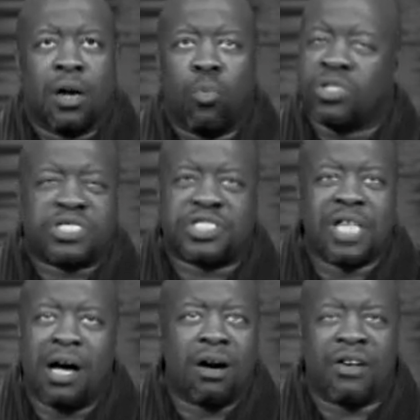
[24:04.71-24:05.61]
would
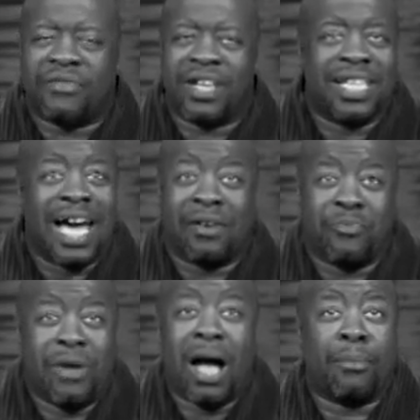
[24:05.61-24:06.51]
solve a lot of
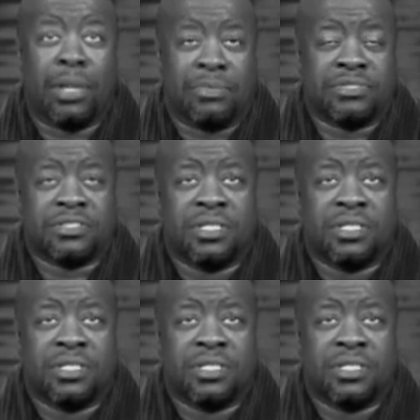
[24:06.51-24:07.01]
problems.